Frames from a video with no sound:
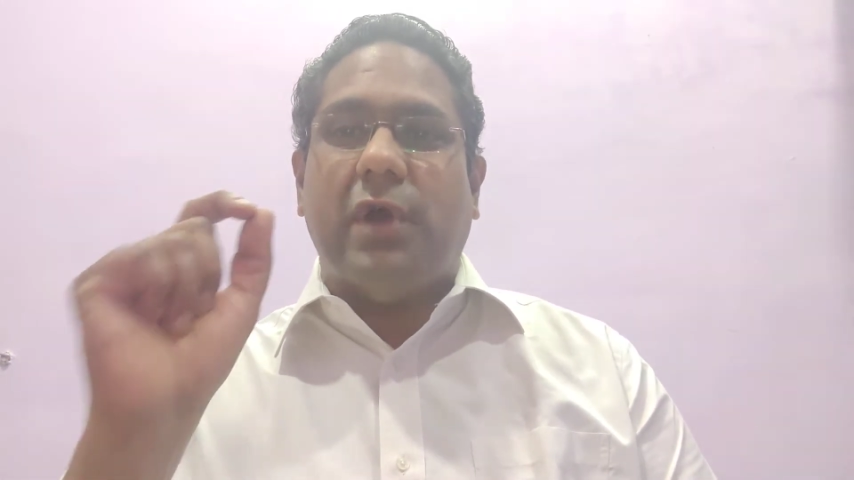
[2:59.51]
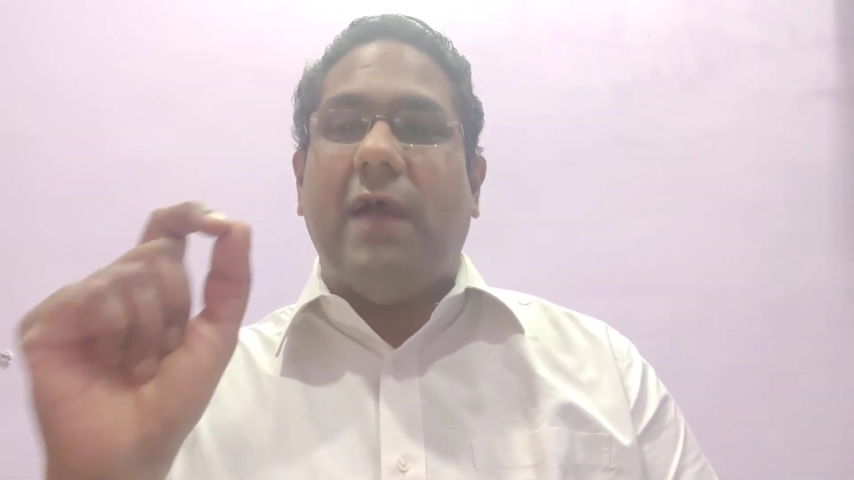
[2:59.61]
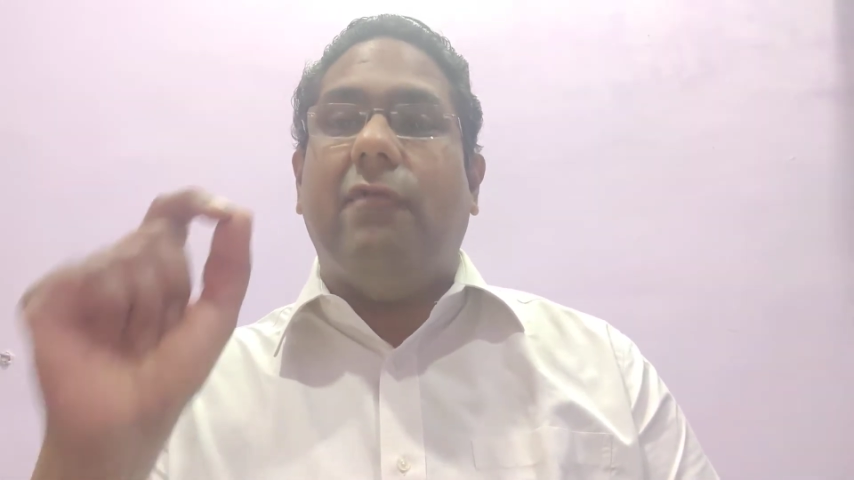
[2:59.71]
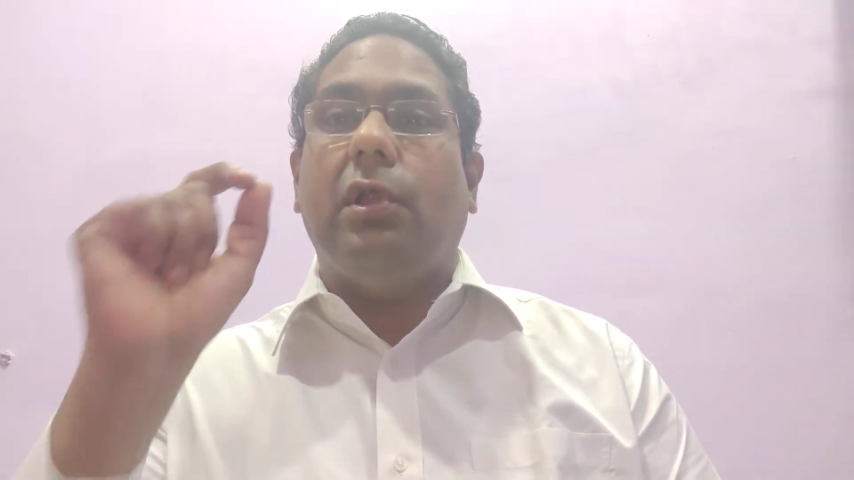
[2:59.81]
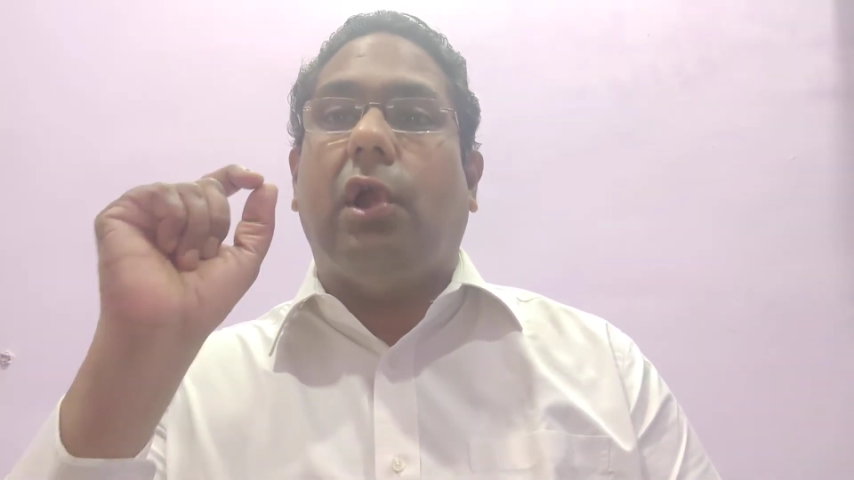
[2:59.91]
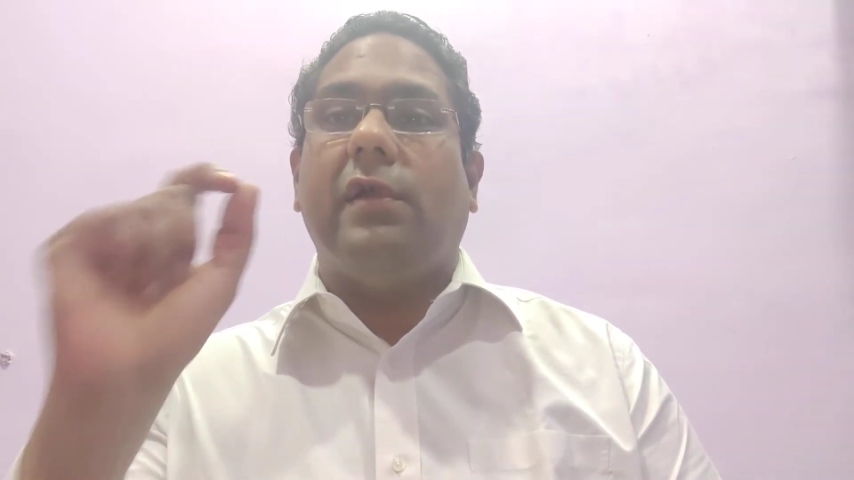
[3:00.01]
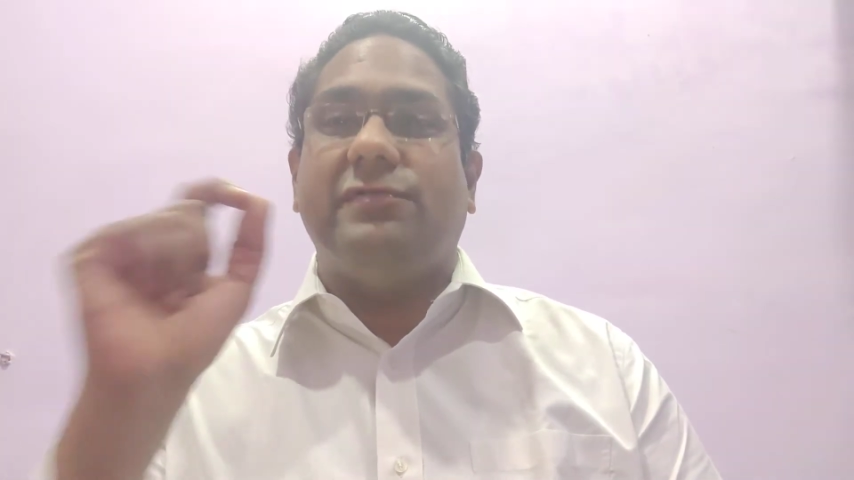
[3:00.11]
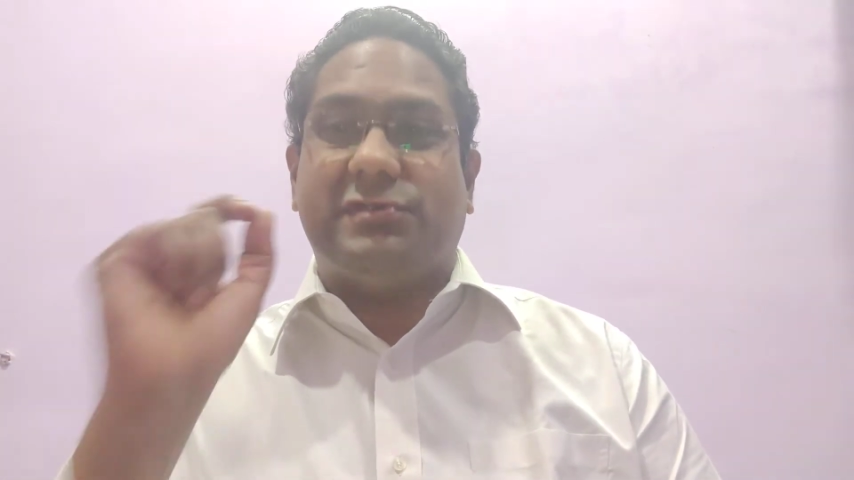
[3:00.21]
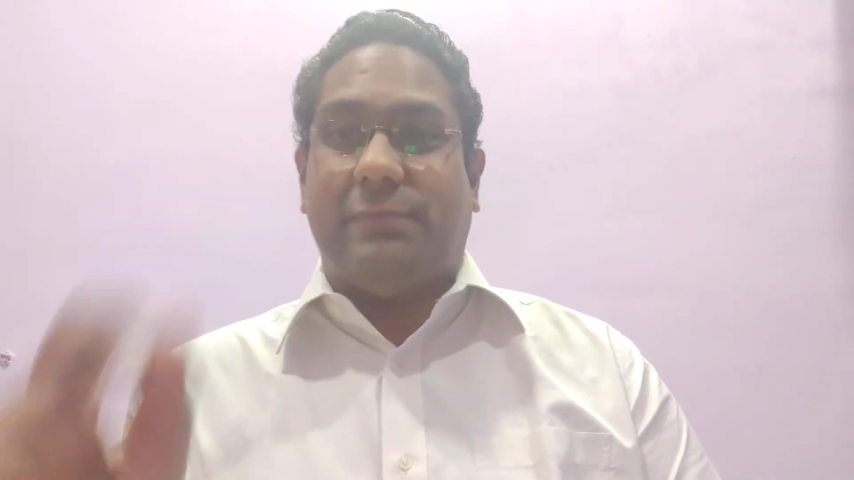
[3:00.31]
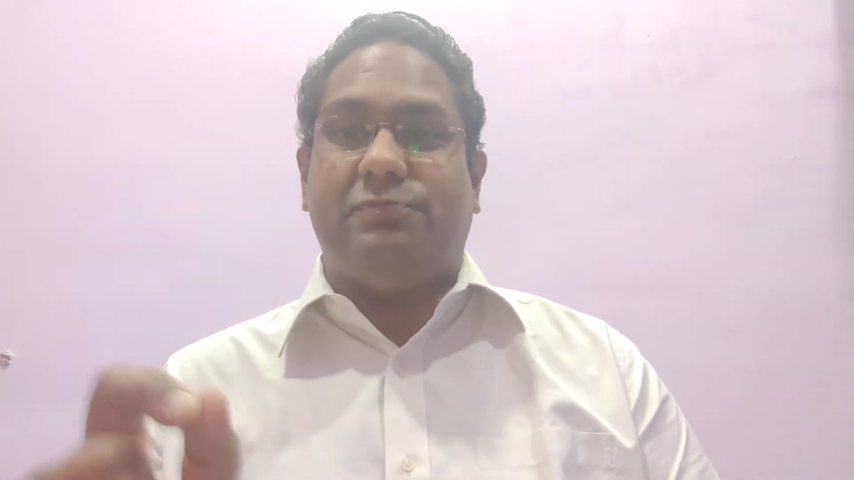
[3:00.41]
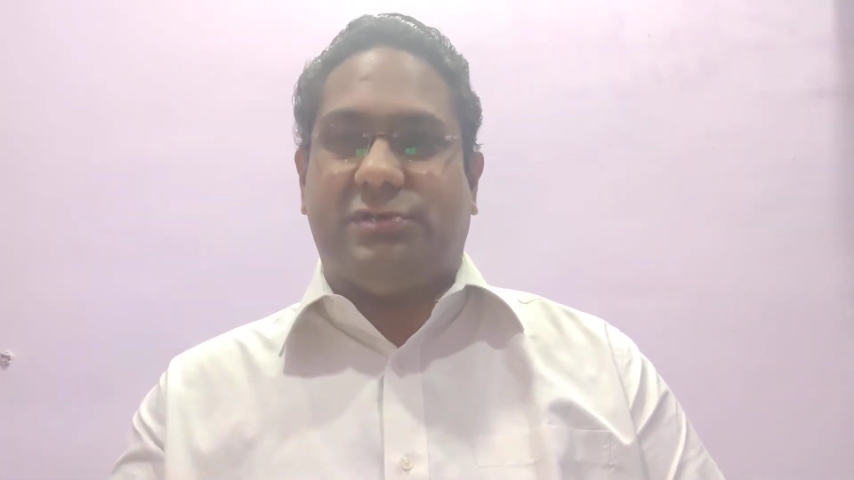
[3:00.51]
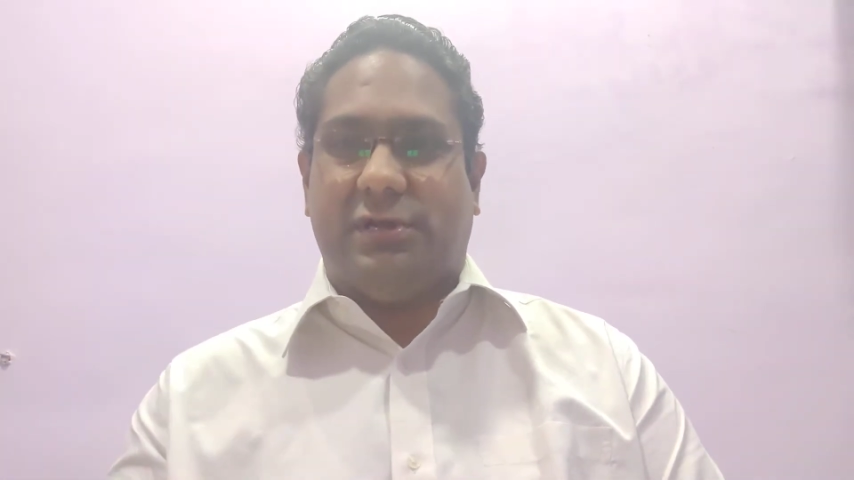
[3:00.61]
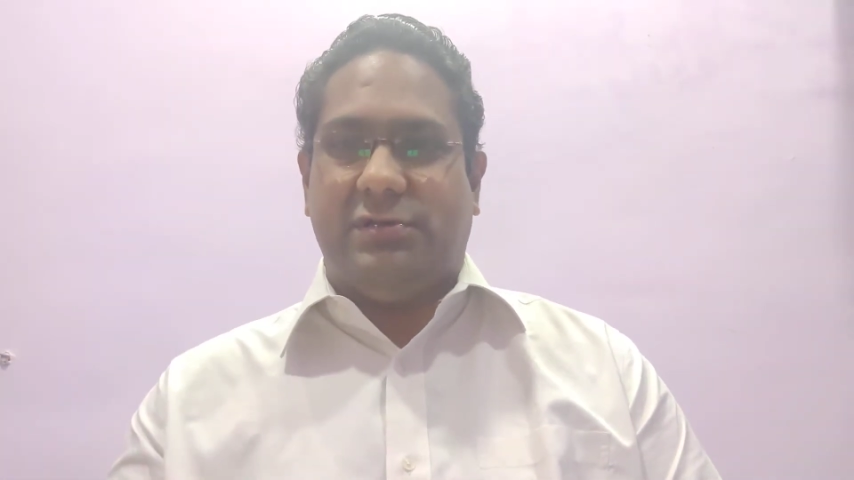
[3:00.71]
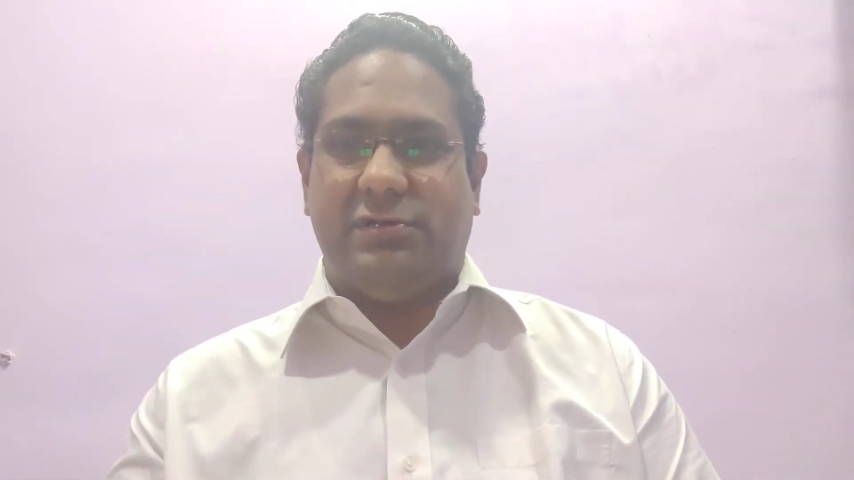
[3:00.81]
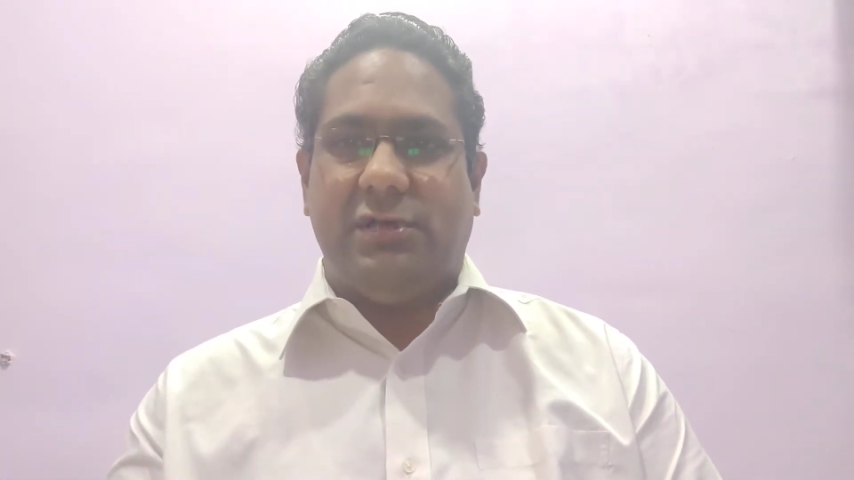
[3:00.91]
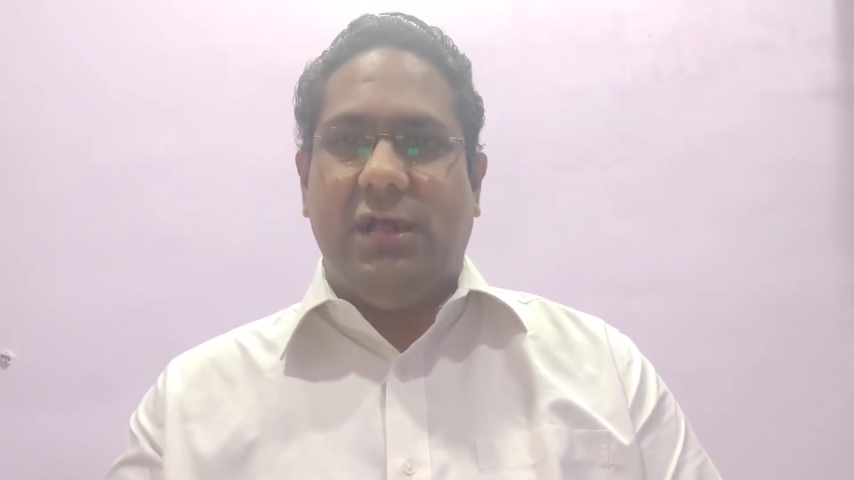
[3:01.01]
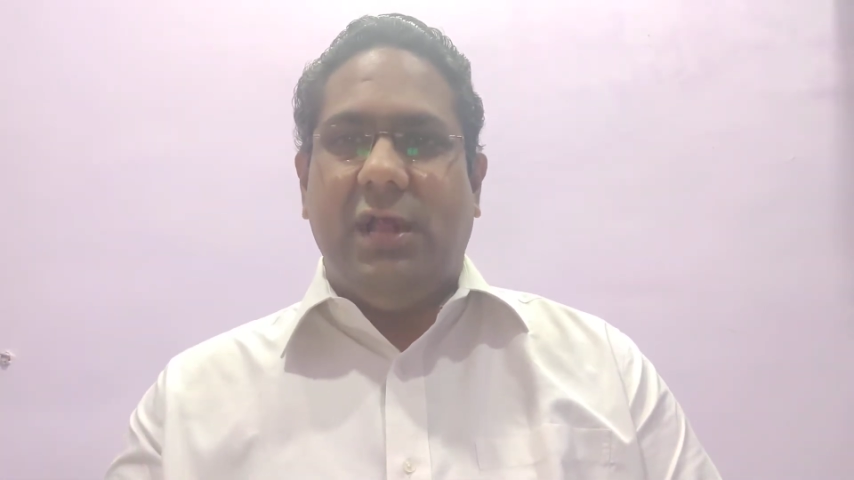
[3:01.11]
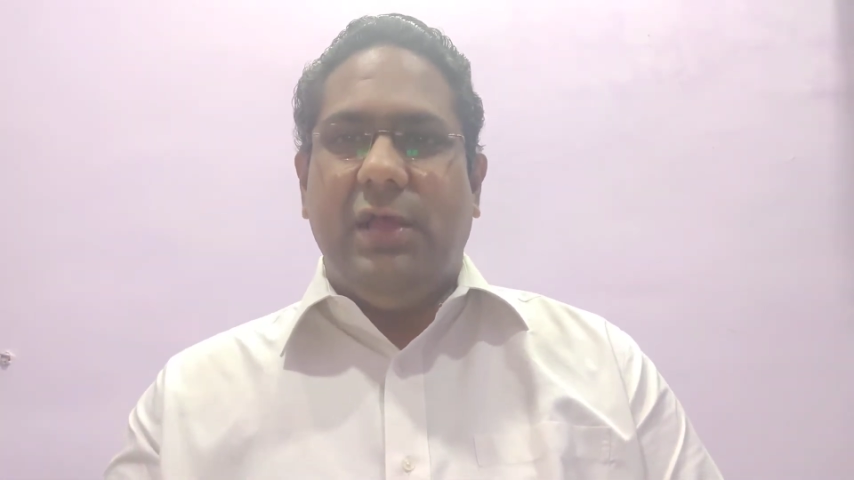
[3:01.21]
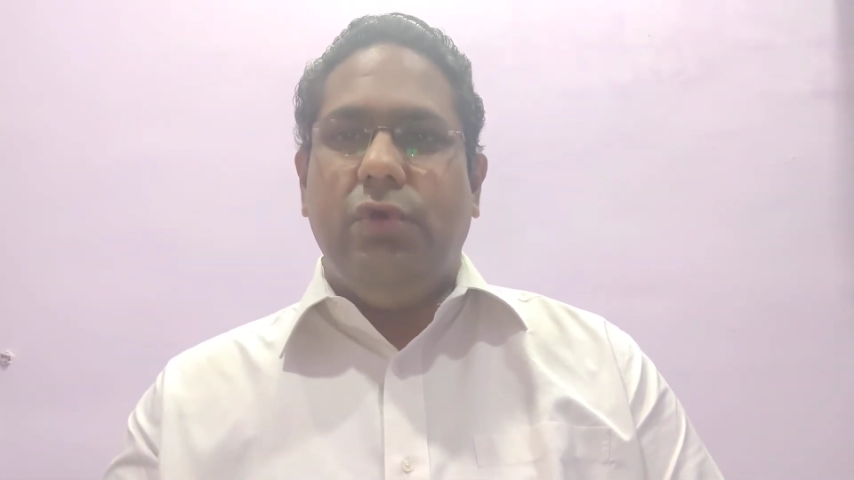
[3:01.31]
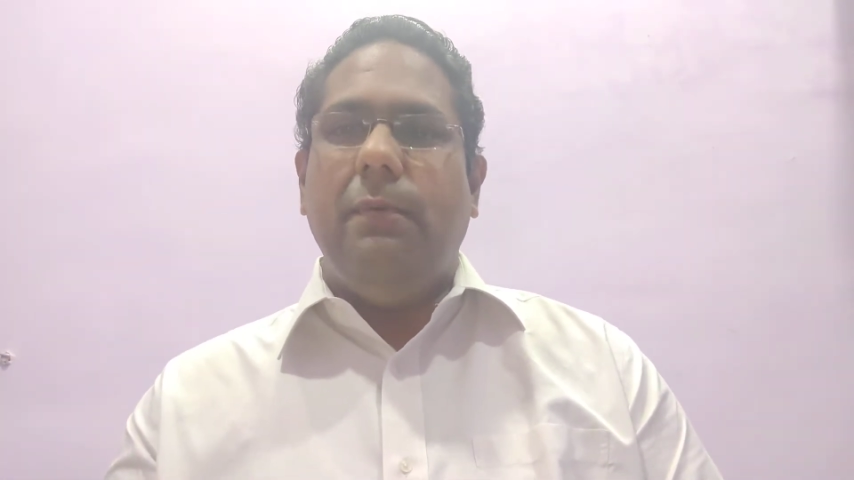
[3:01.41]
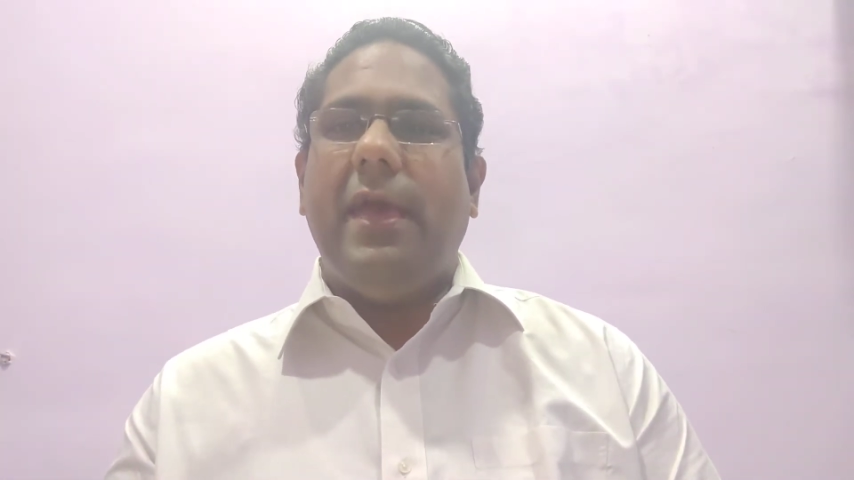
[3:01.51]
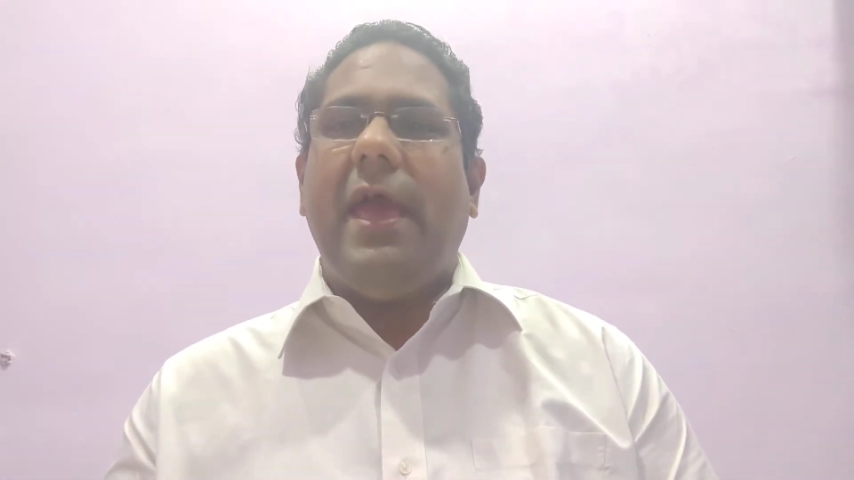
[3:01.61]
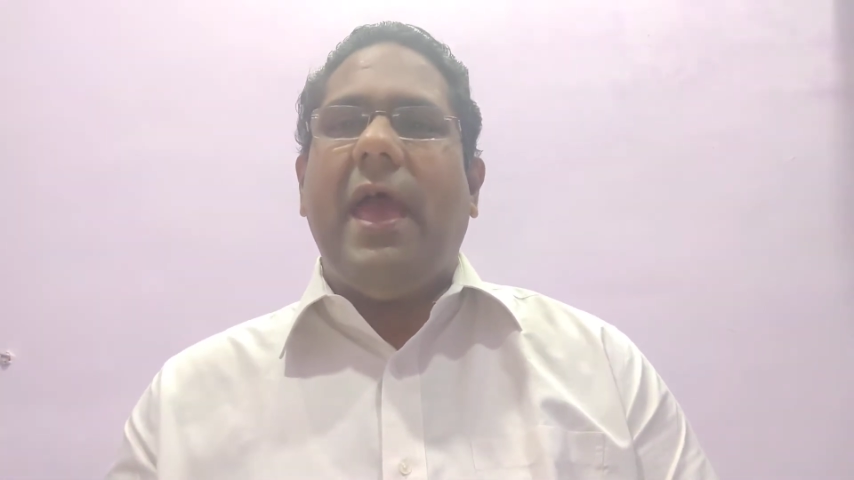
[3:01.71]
to have a lot of substance. You may